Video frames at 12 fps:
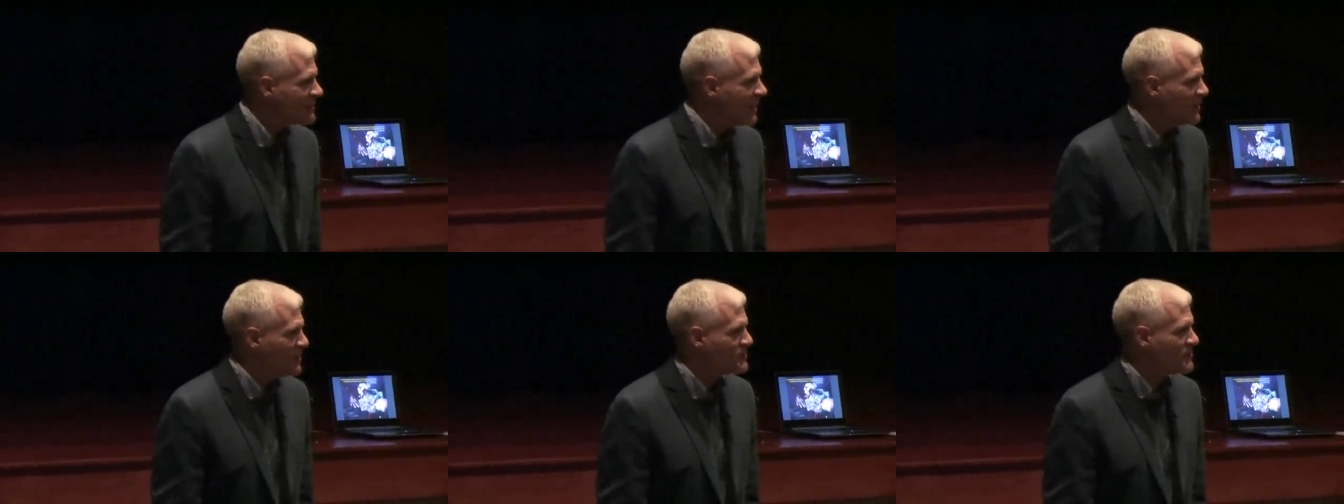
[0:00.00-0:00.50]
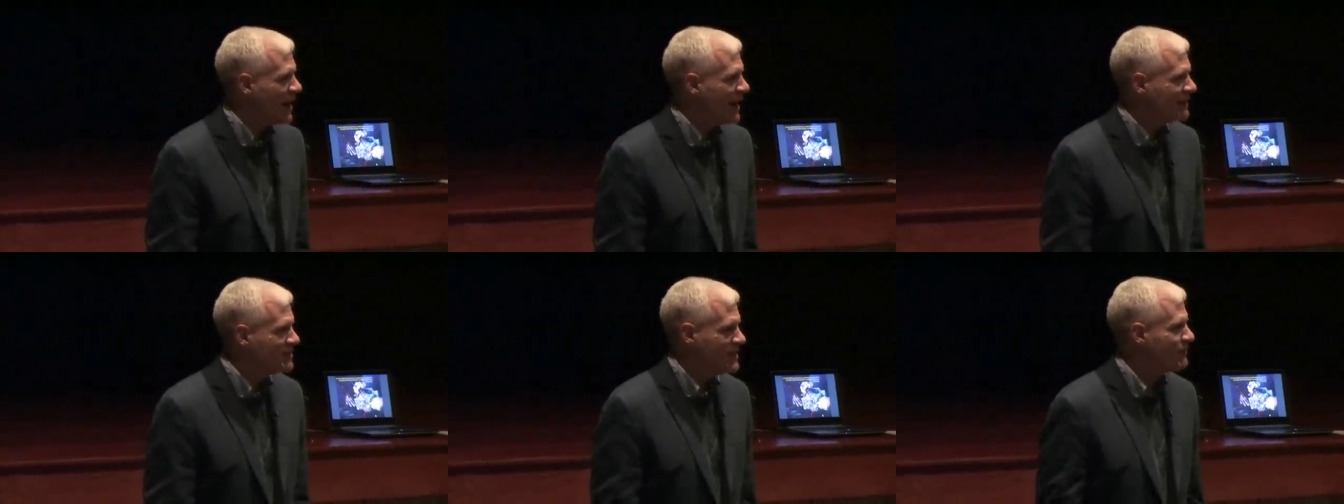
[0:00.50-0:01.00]
And they're
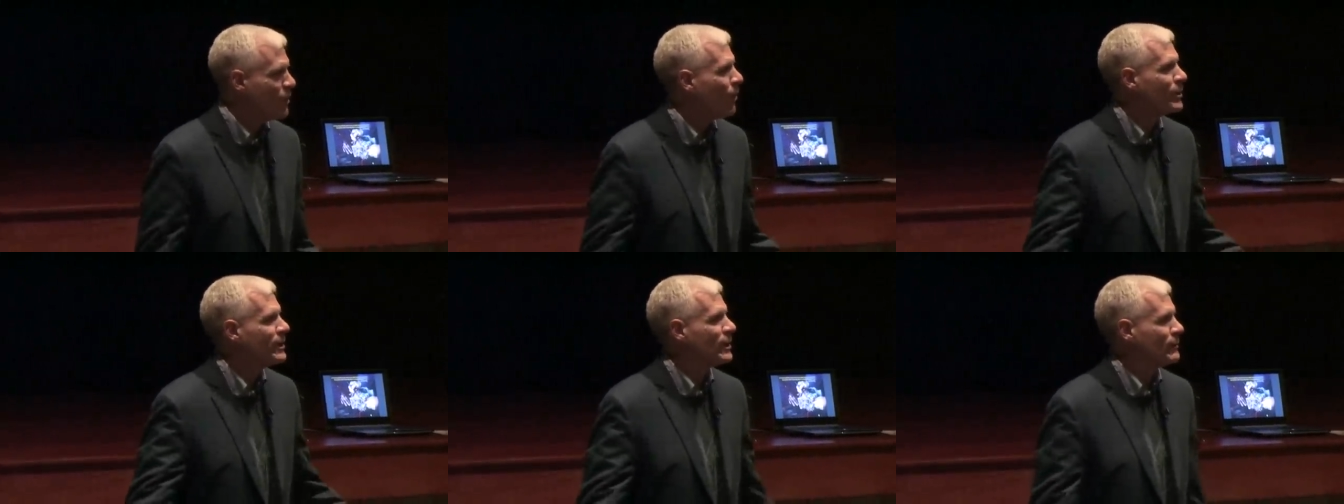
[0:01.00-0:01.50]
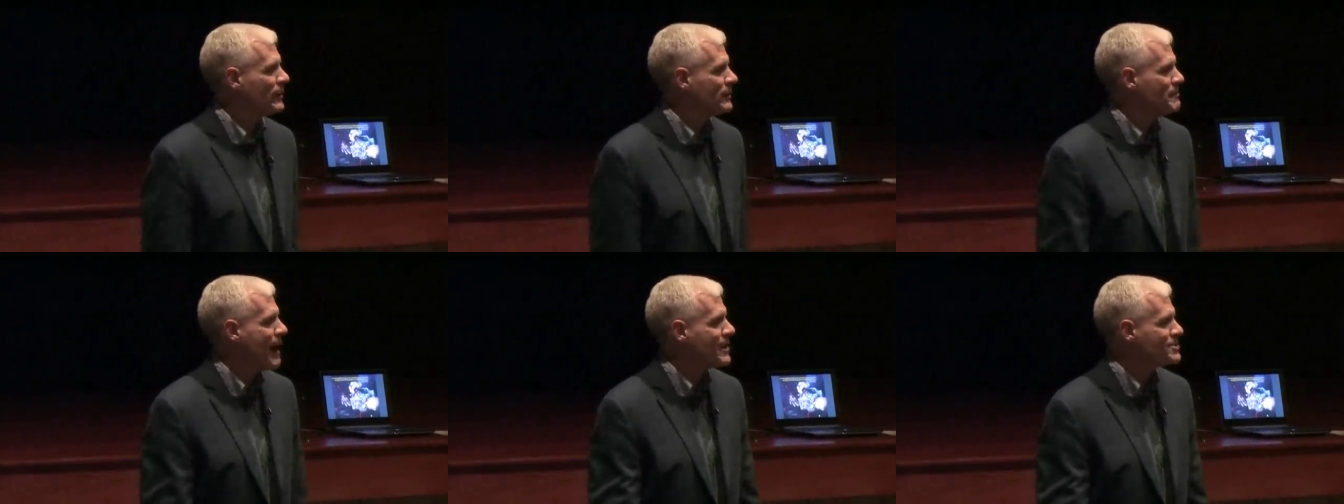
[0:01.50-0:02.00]
fine, because you have the whole year really
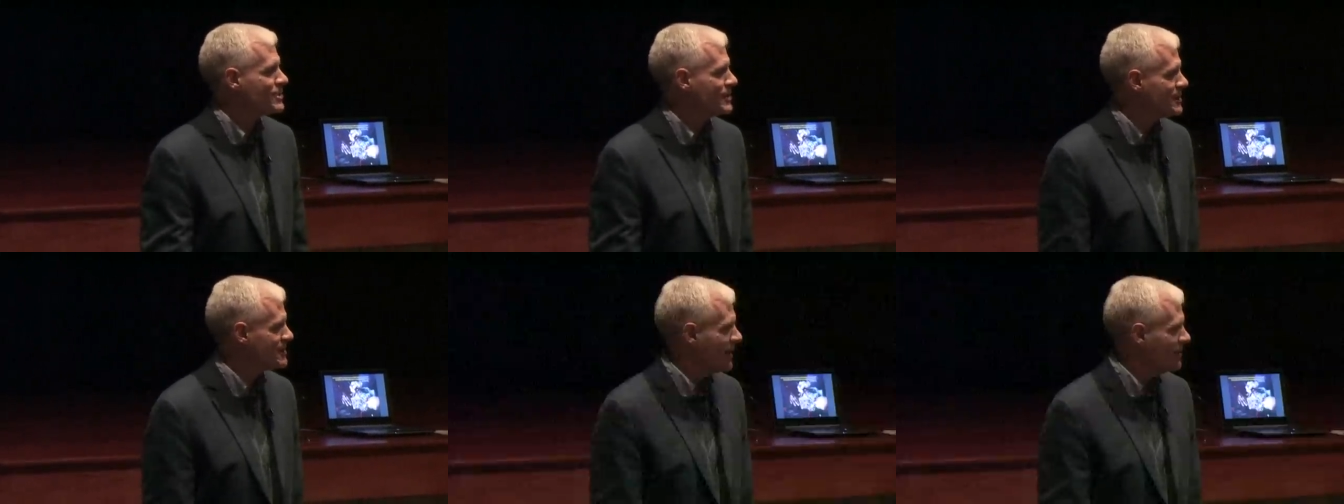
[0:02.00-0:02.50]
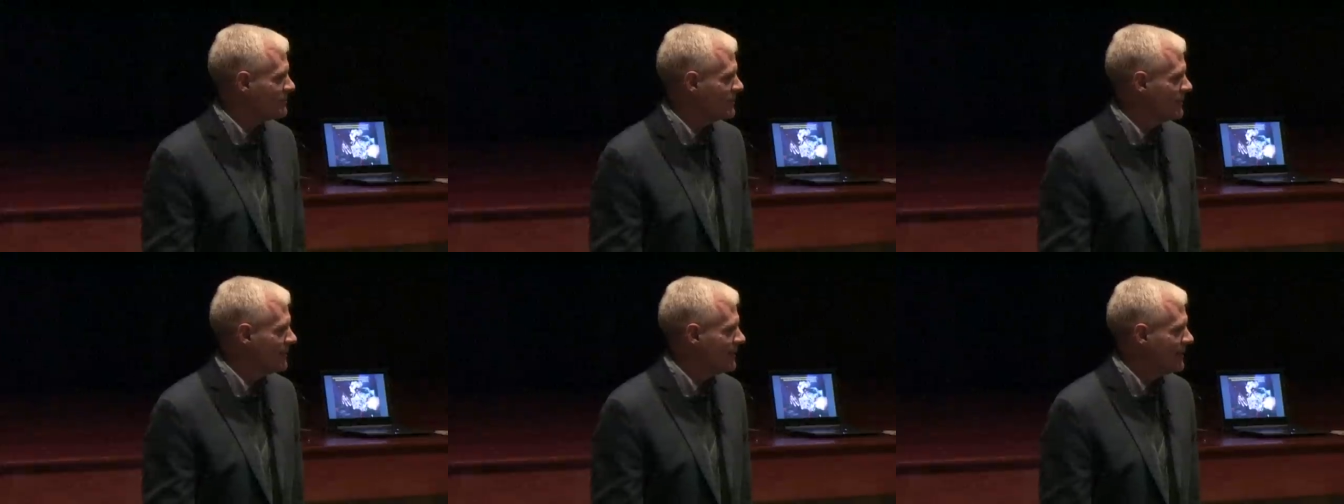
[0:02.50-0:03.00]
to master this stuff.
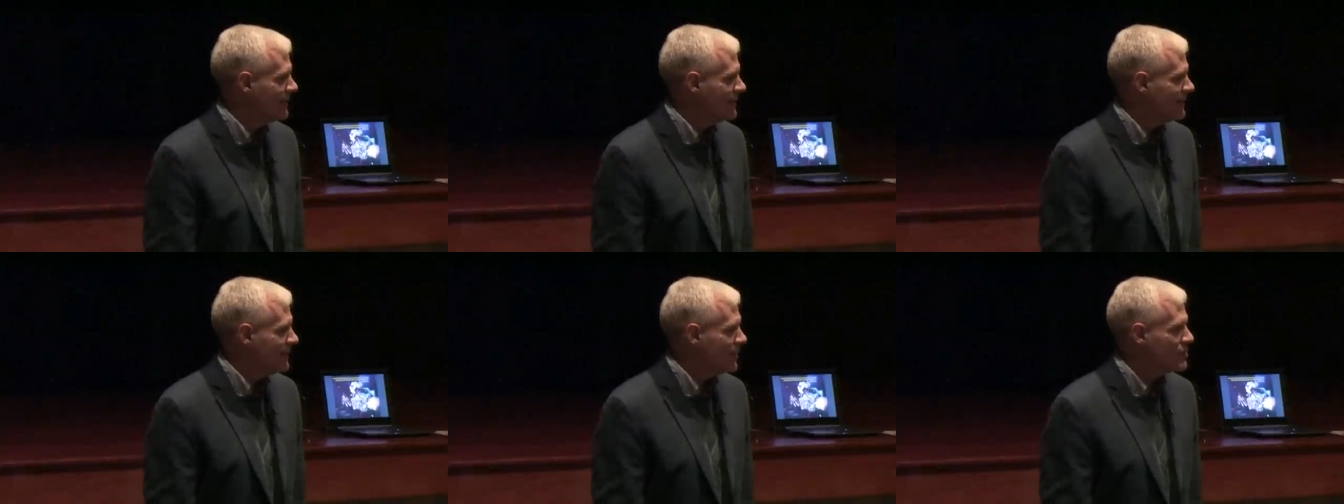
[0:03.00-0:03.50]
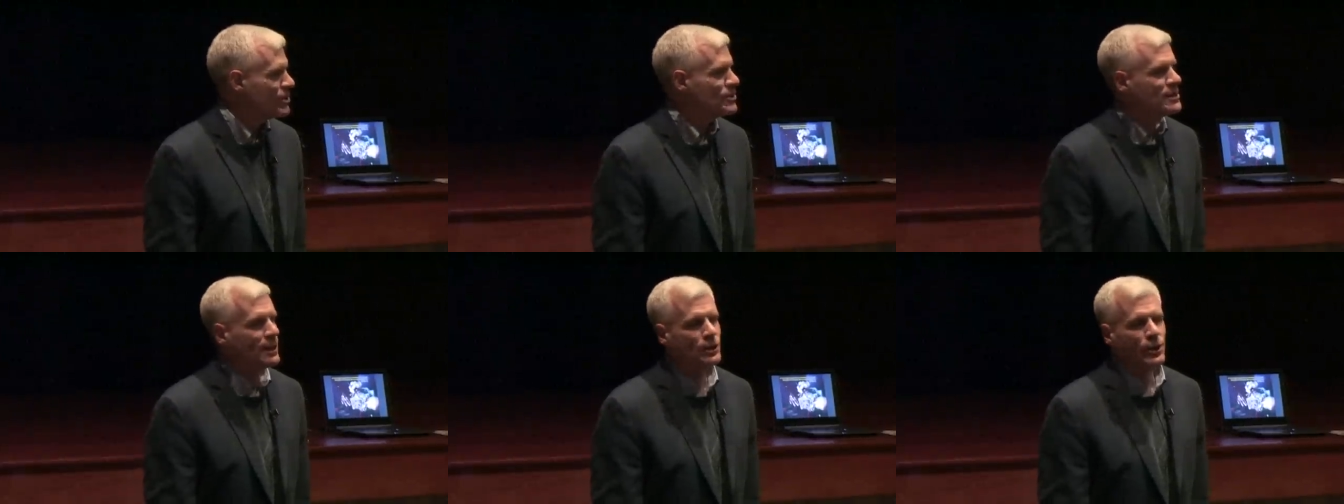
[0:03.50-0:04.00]
And it
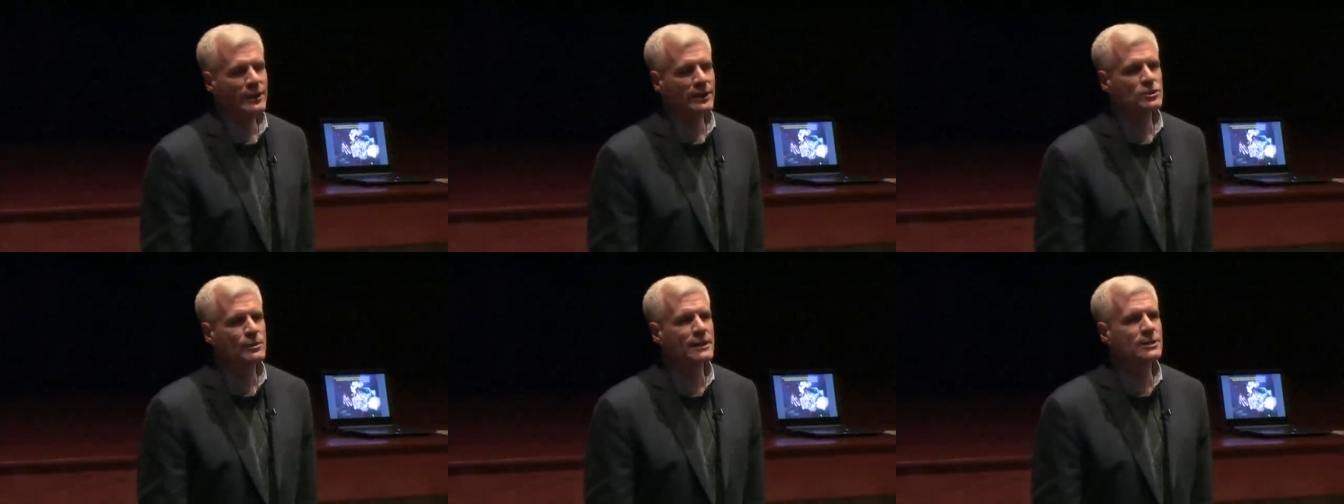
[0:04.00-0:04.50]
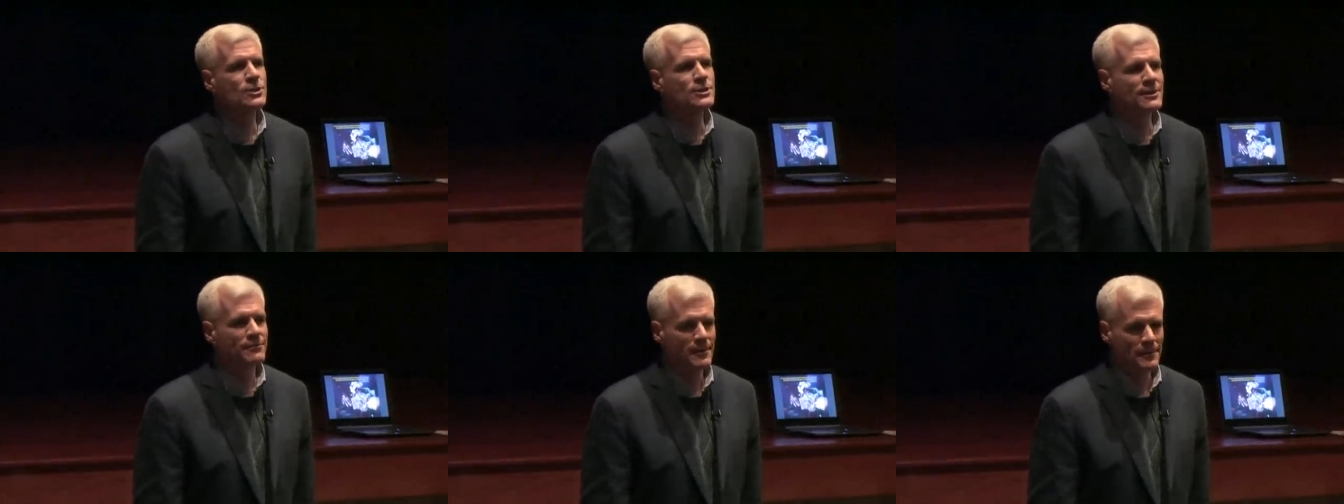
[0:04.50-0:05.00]
turns out learning is
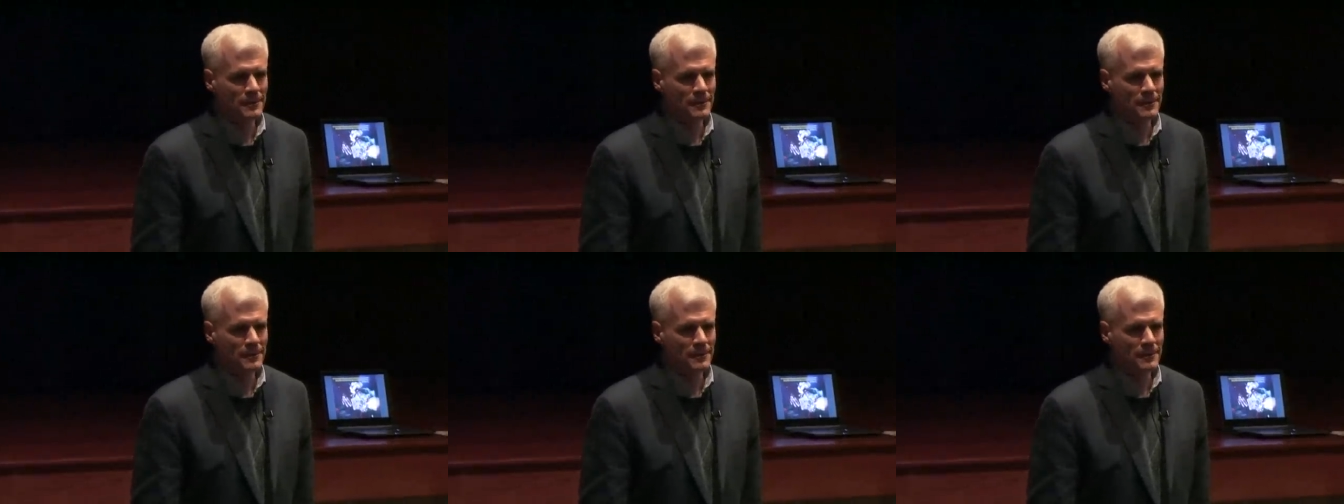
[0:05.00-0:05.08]
reiterative.